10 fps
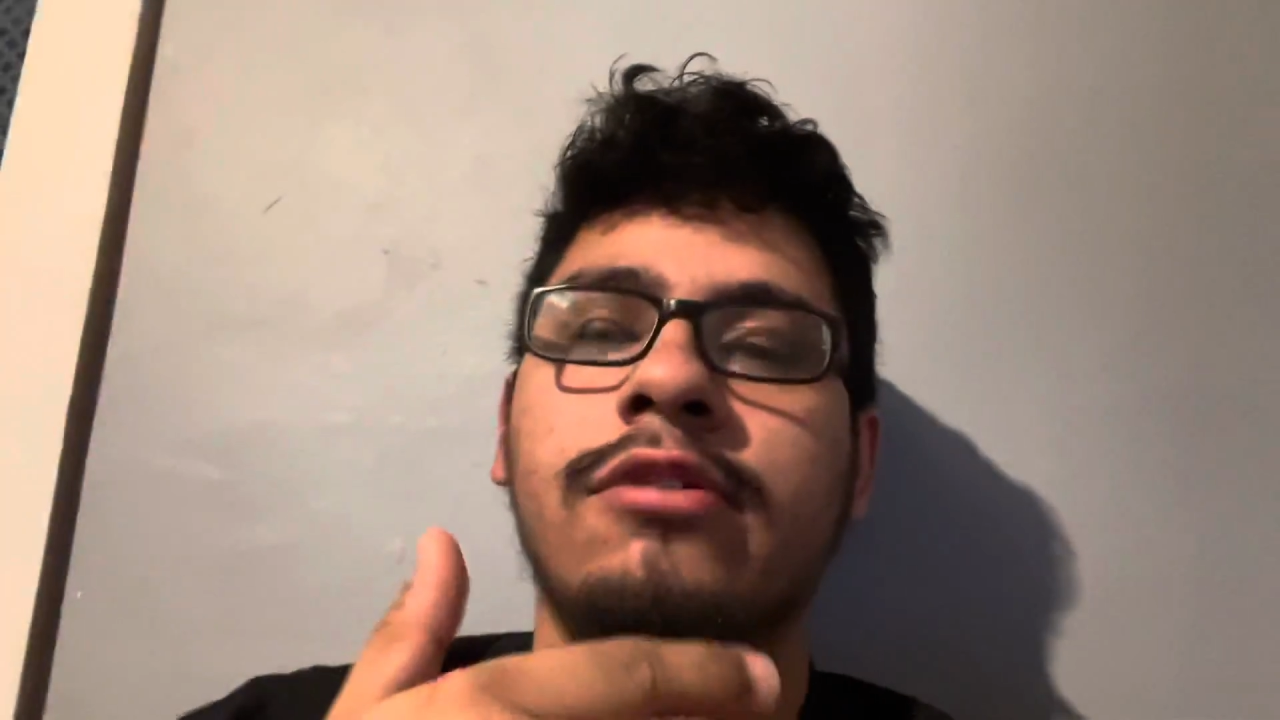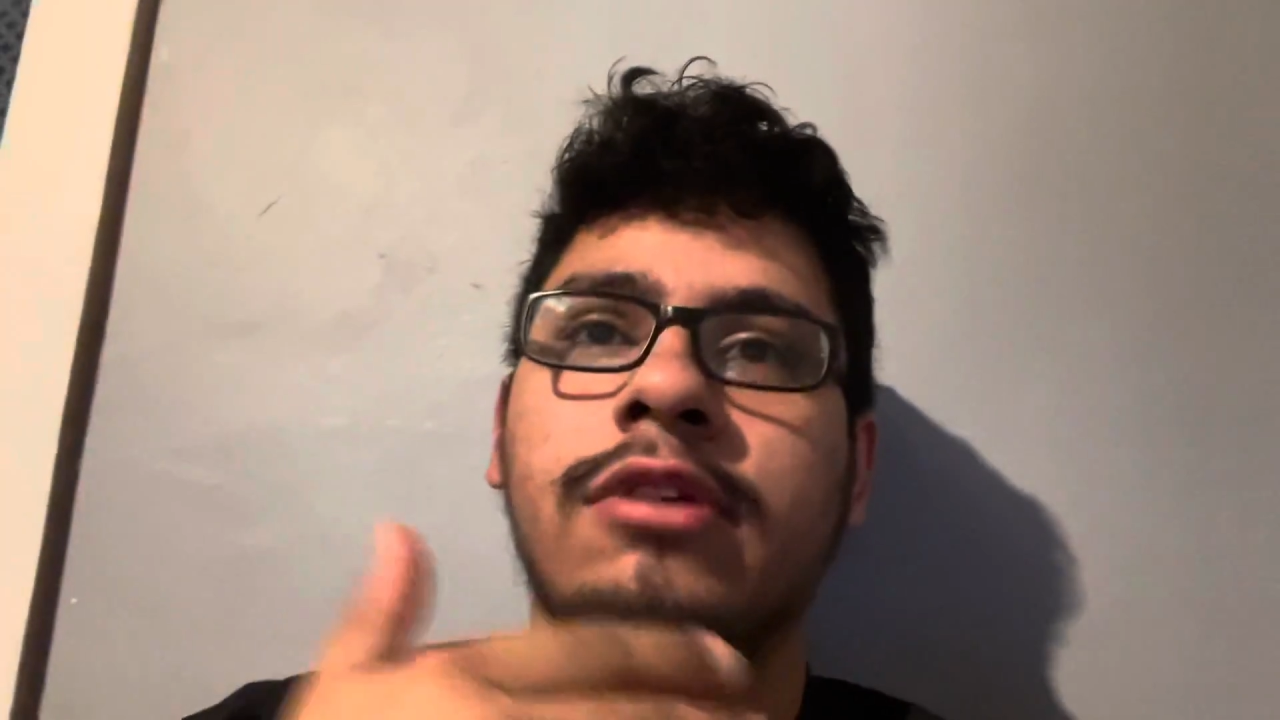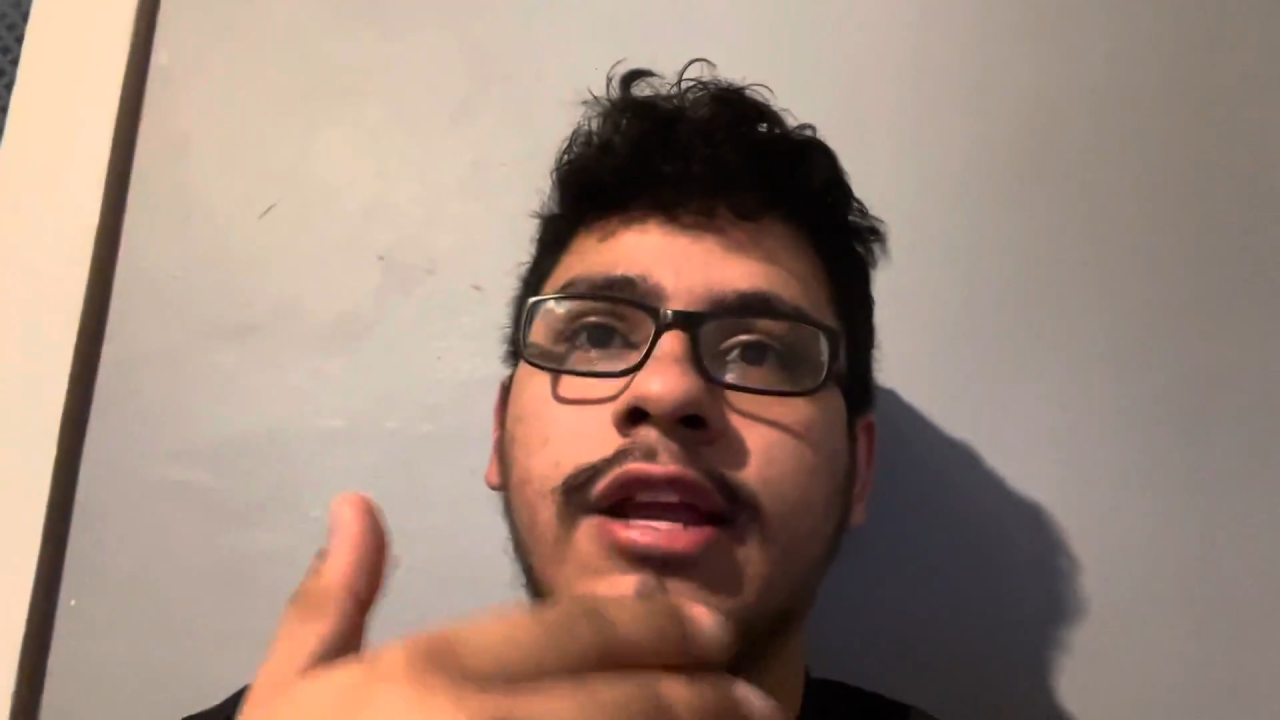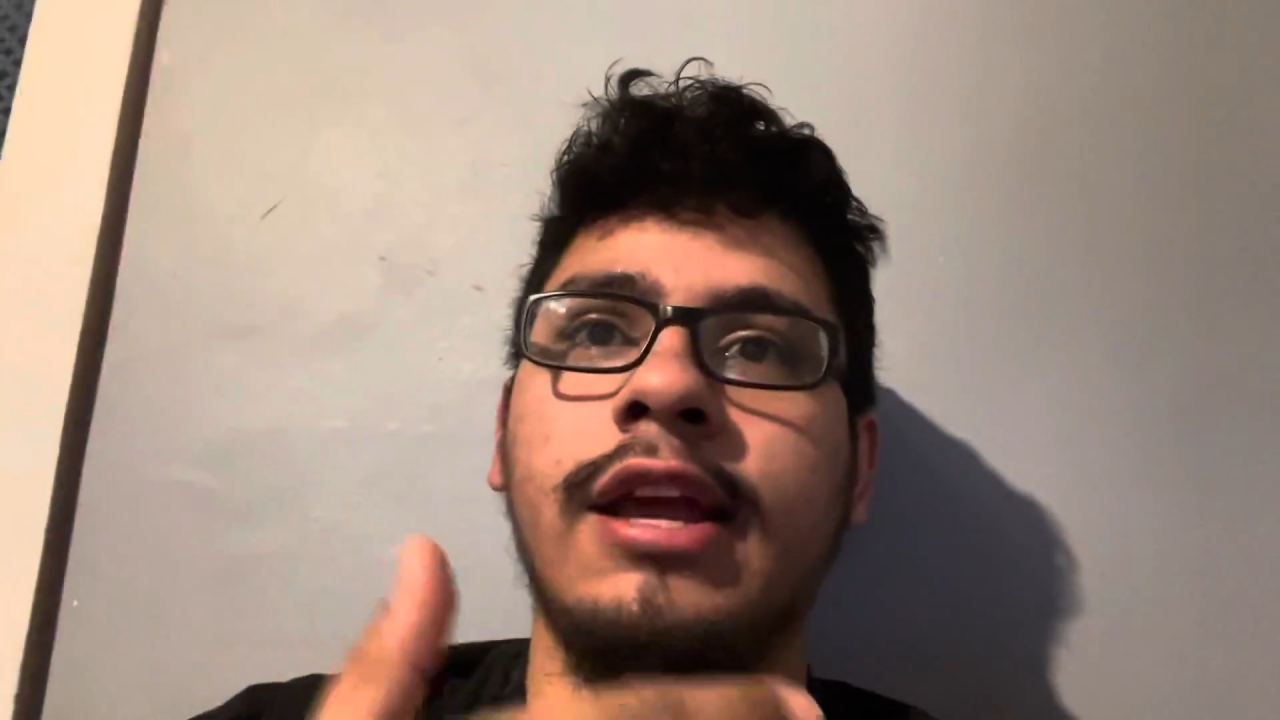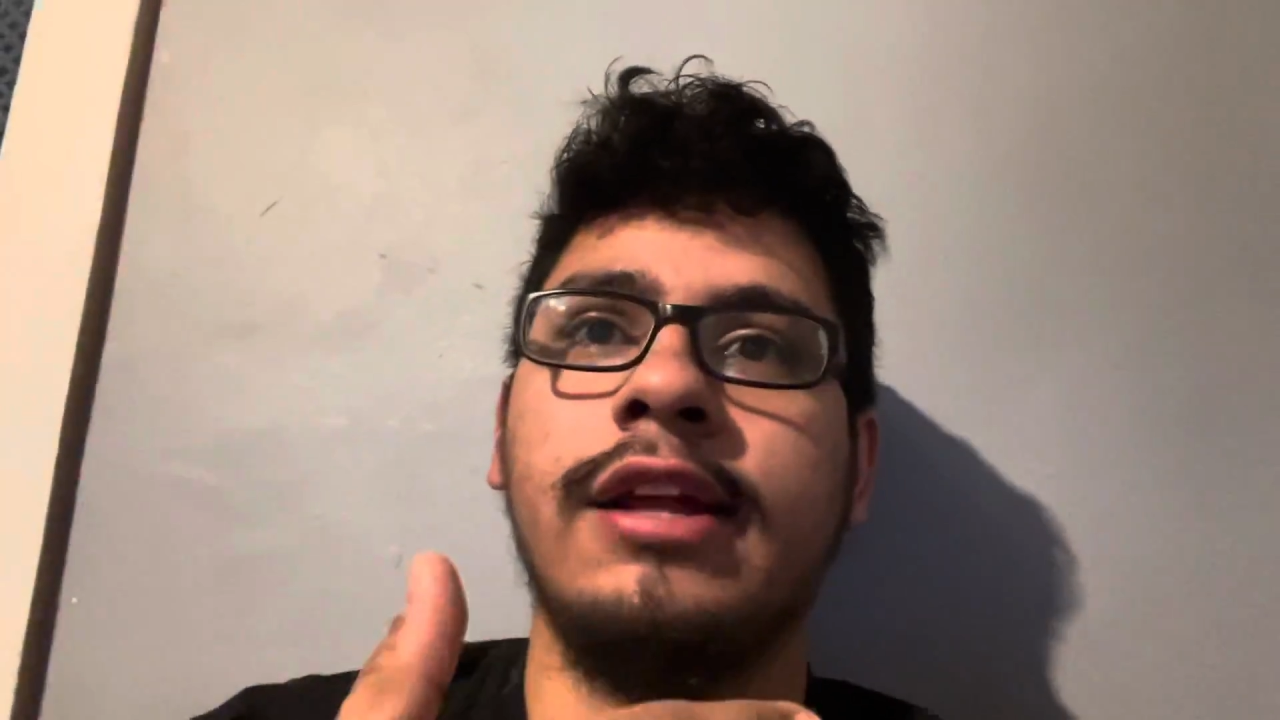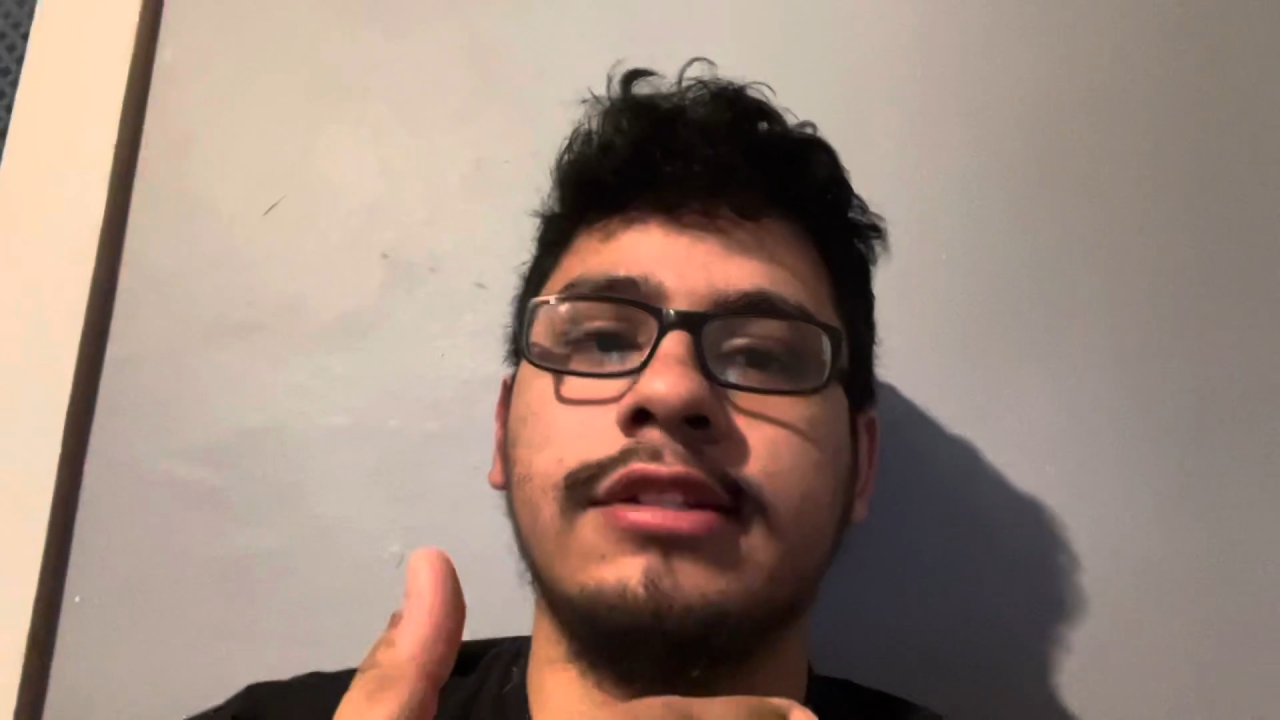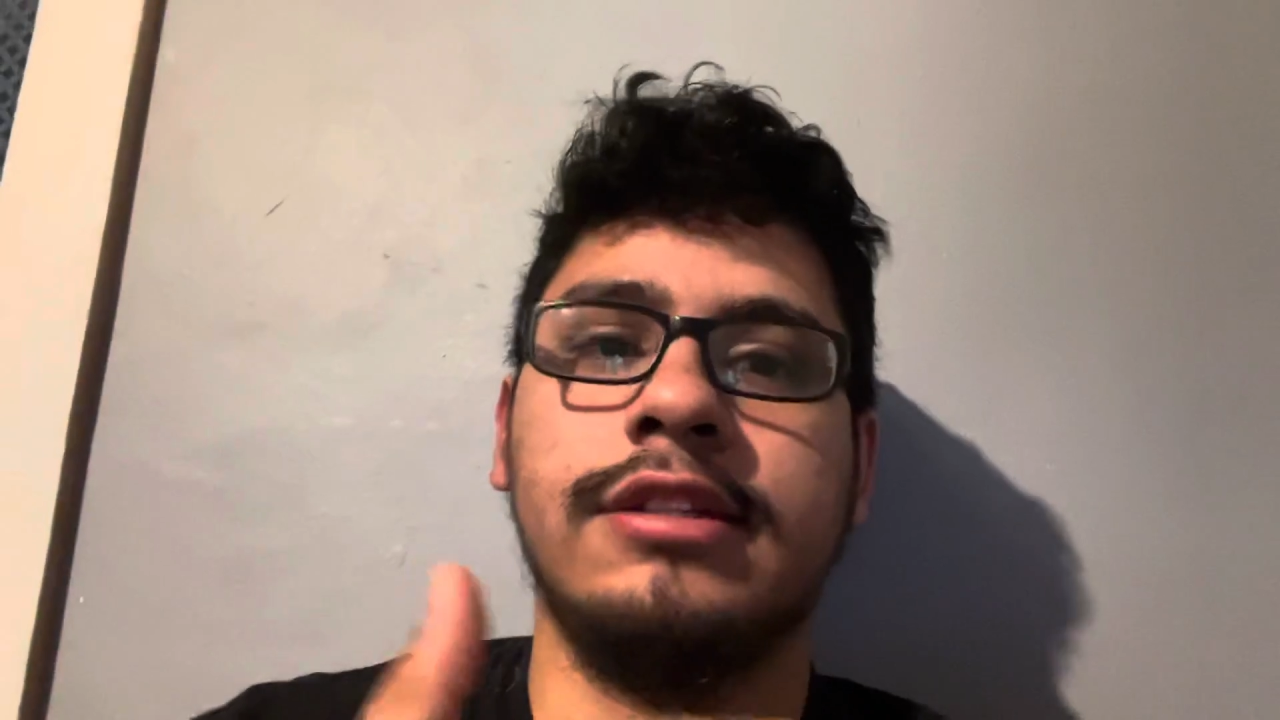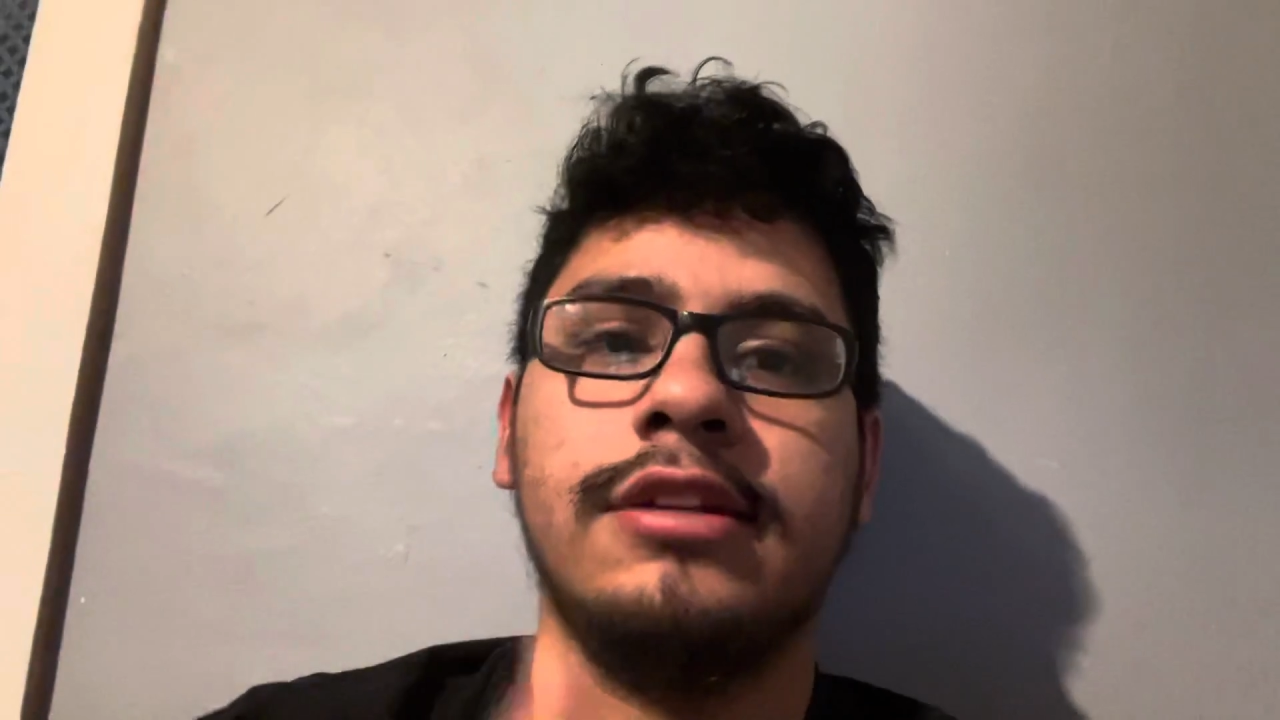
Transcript: or can't.